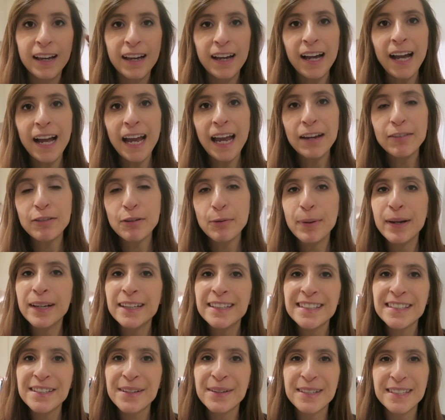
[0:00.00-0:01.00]
Hi
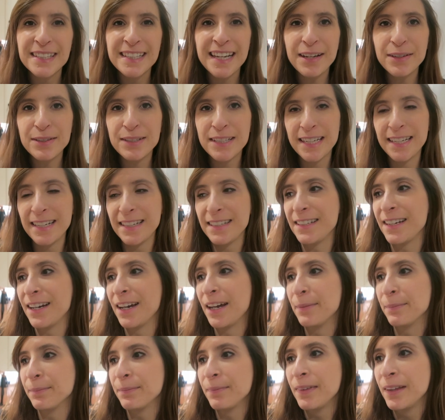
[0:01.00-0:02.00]
everyone, so it's now dinner
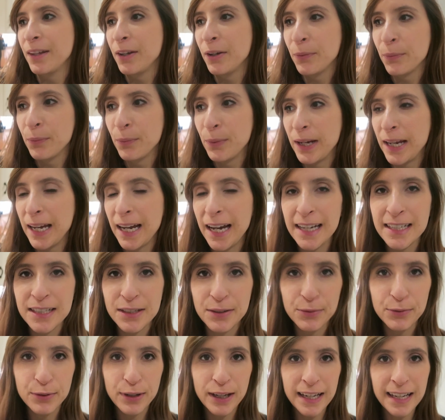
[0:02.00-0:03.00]
time. We had
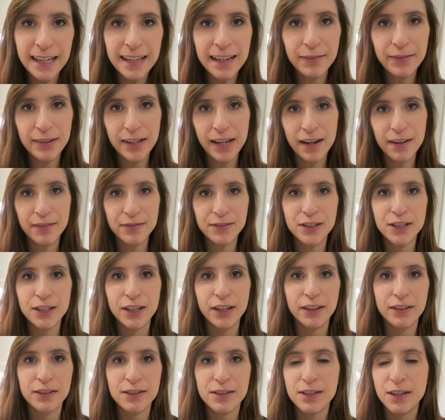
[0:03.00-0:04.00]
a really lovely
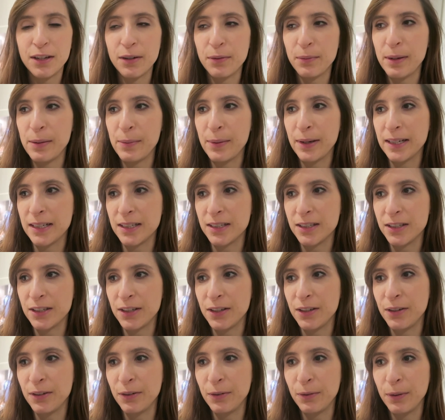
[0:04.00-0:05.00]
afternoon, so we went
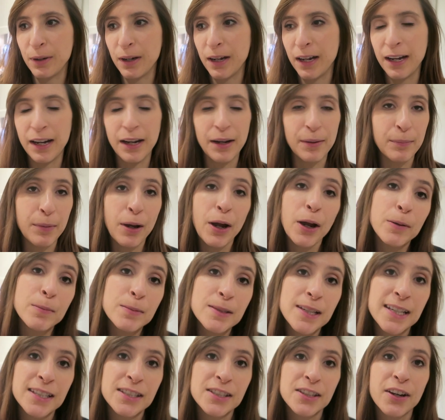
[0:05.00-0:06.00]
to
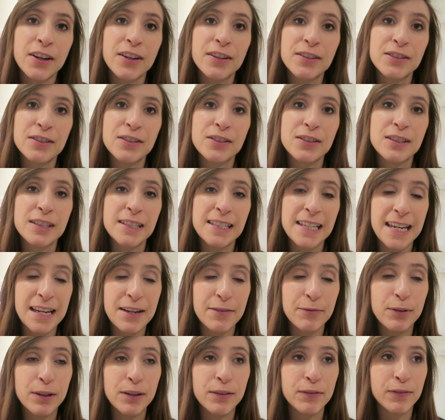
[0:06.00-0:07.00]
HomeSense to go and see
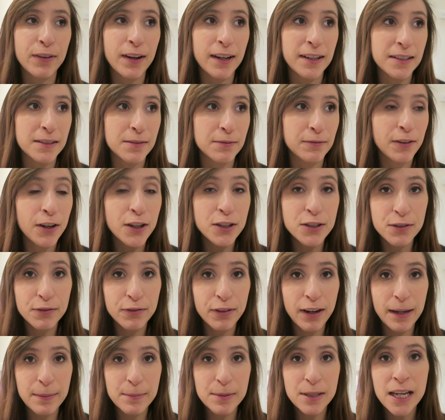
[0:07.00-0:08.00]
if we could find some photo
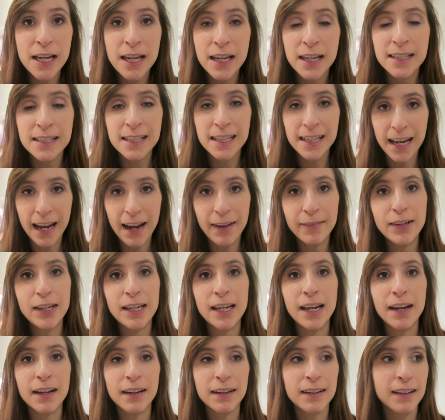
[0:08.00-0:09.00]
frames. Didn't have any
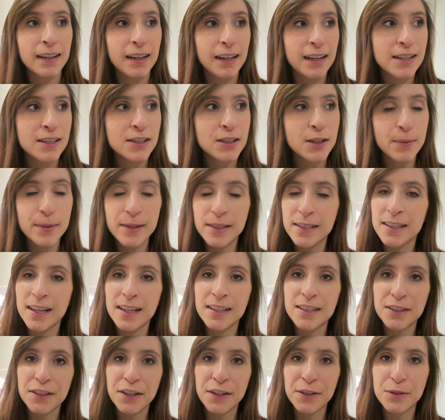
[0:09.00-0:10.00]
luck, so we
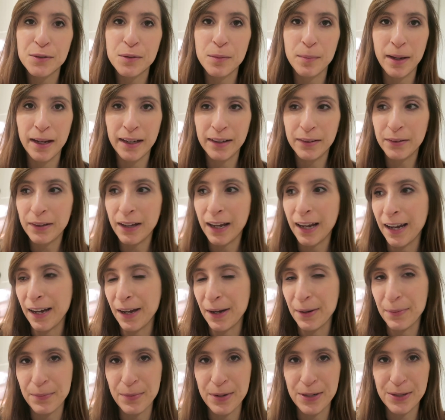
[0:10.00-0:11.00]
decided to go swimming,
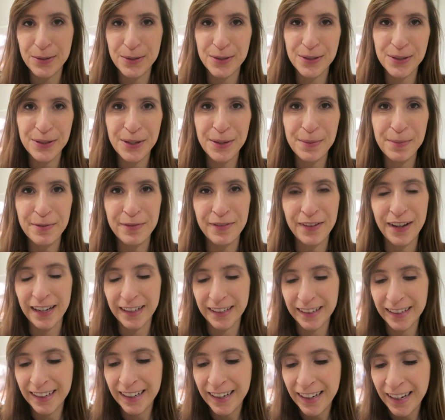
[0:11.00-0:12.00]
which was super
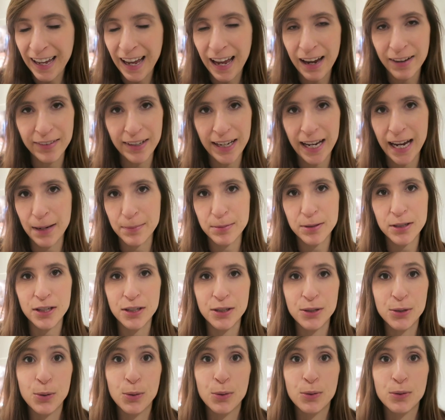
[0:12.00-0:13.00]
fun. Evelyn
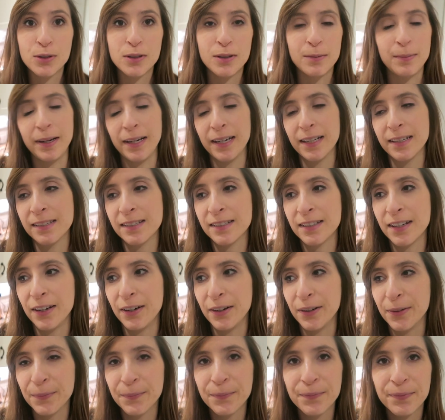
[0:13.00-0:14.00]
absolutely adores swimming,
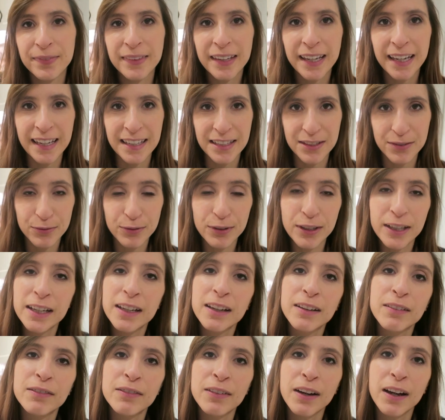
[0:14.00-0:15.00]
so it's
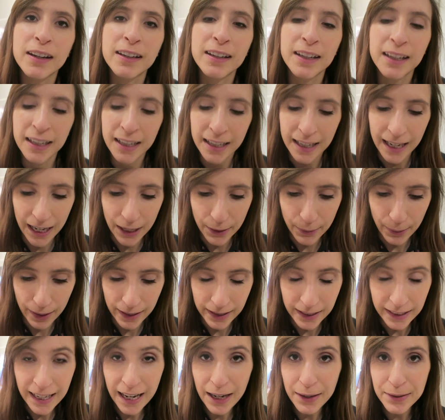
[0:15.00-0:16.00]
really good fun.
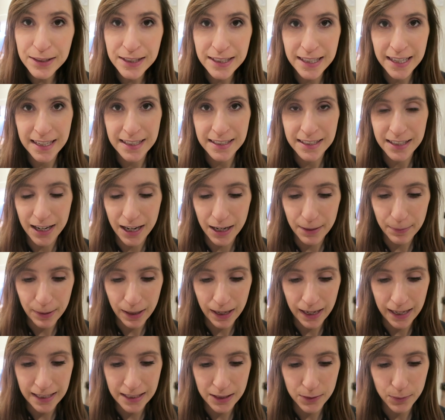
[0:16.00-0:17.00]
Anyway, now it's dinner time,
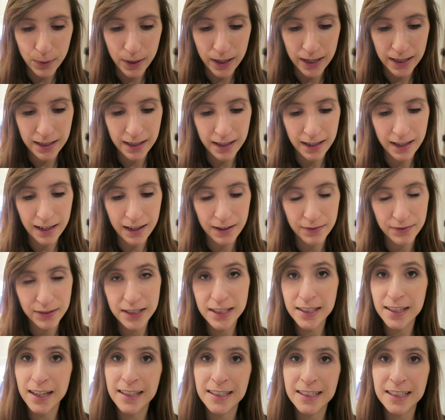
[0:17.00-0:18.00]
and we have
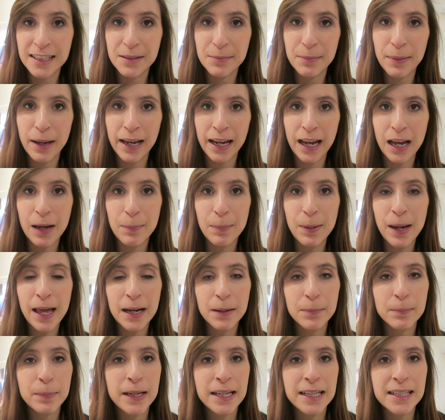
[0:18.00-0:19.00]
decided to make a
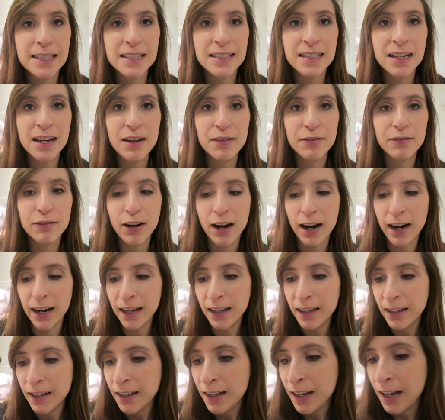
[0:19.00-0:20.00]
black bean stir fry.